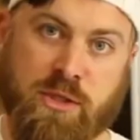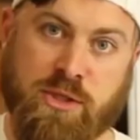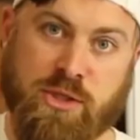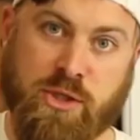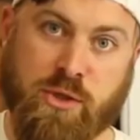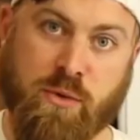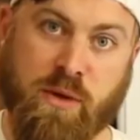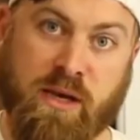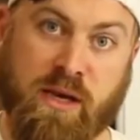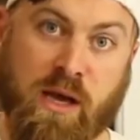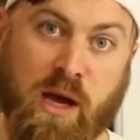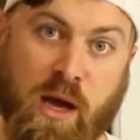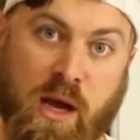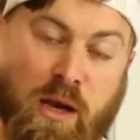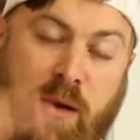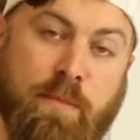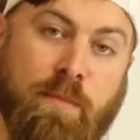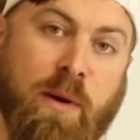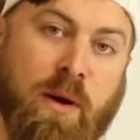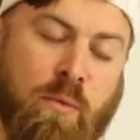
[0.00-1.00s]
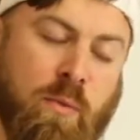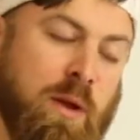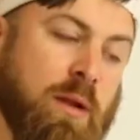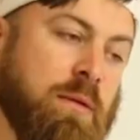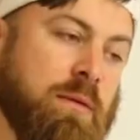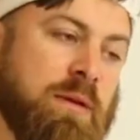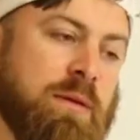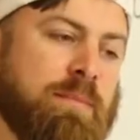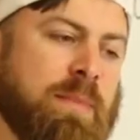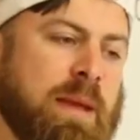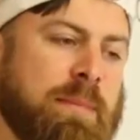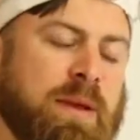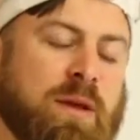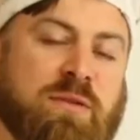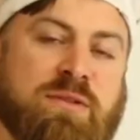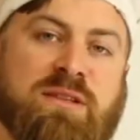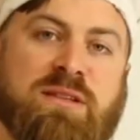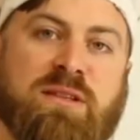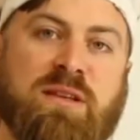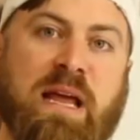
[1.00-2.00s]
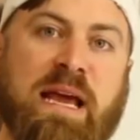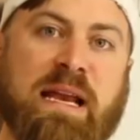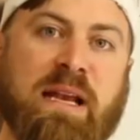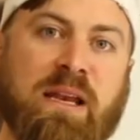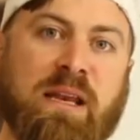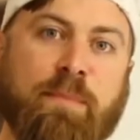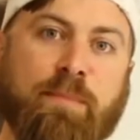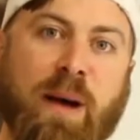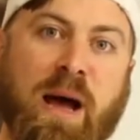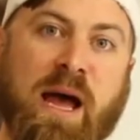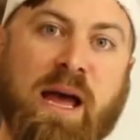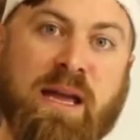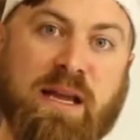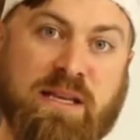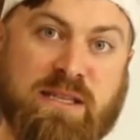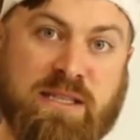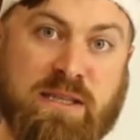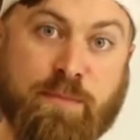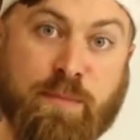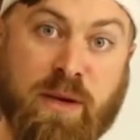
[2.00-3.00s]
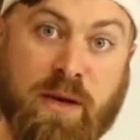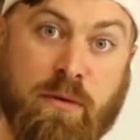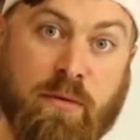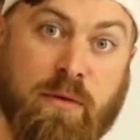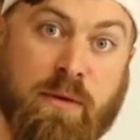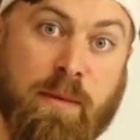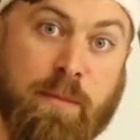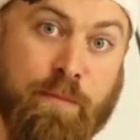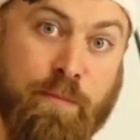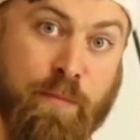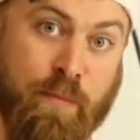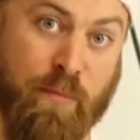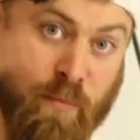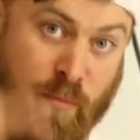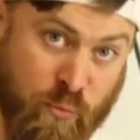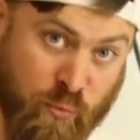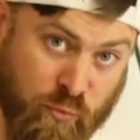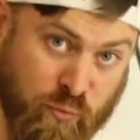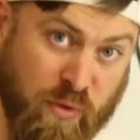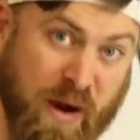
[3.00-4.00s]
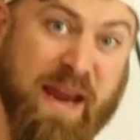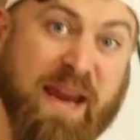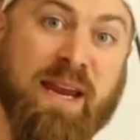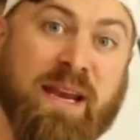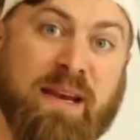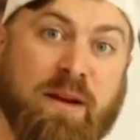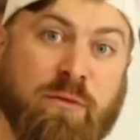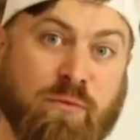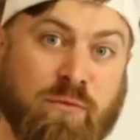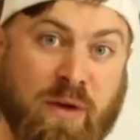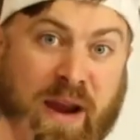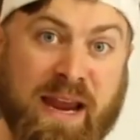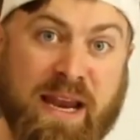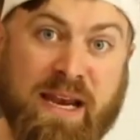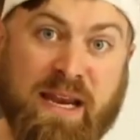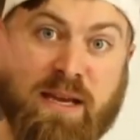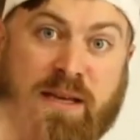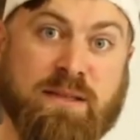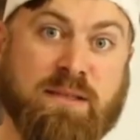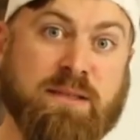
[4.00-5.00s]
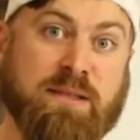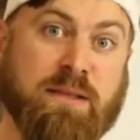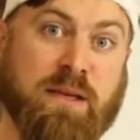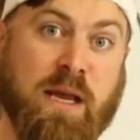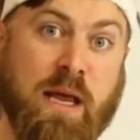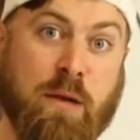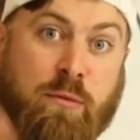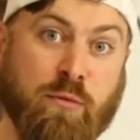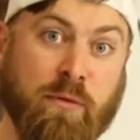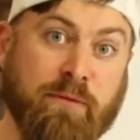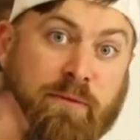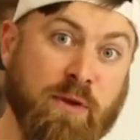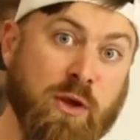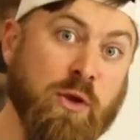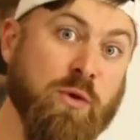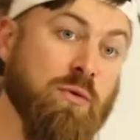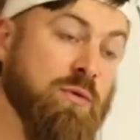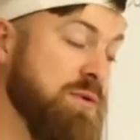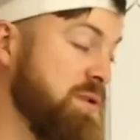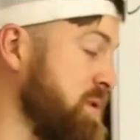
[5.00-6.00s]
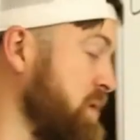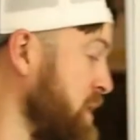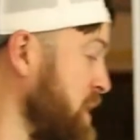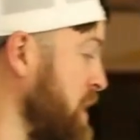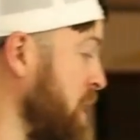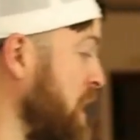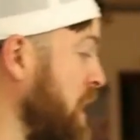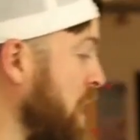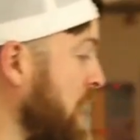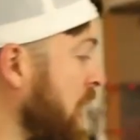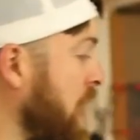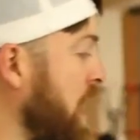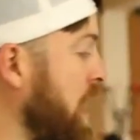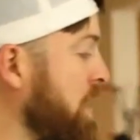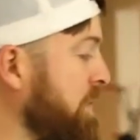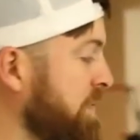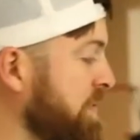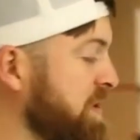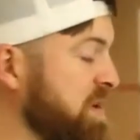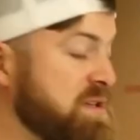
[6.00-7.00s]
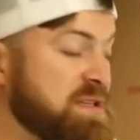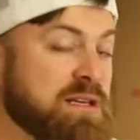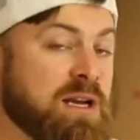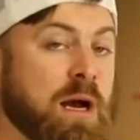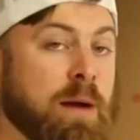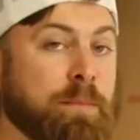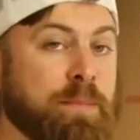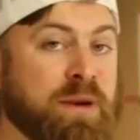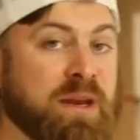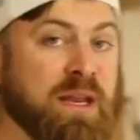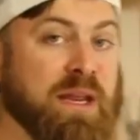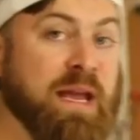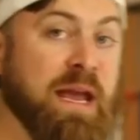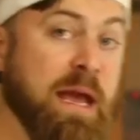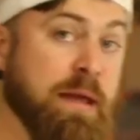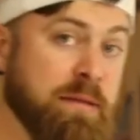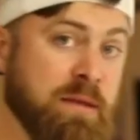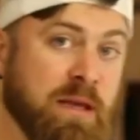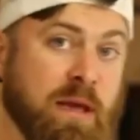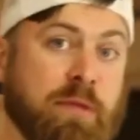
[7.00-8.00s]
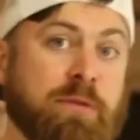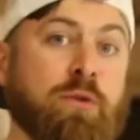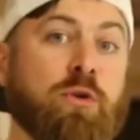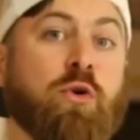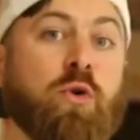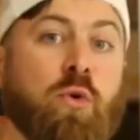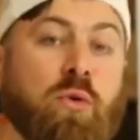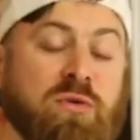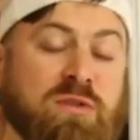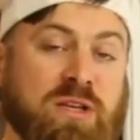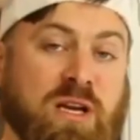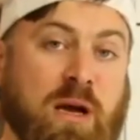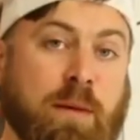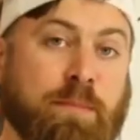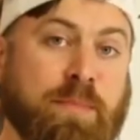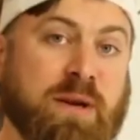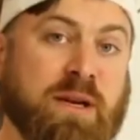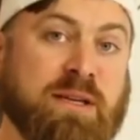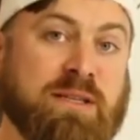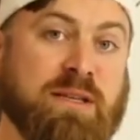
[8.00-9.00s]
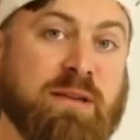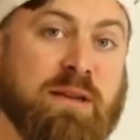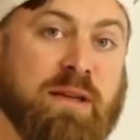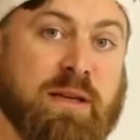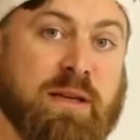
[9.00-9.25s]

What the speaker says: do well, maybe it was slightly biased, but ratings and reviews of this company and the other gold companies in the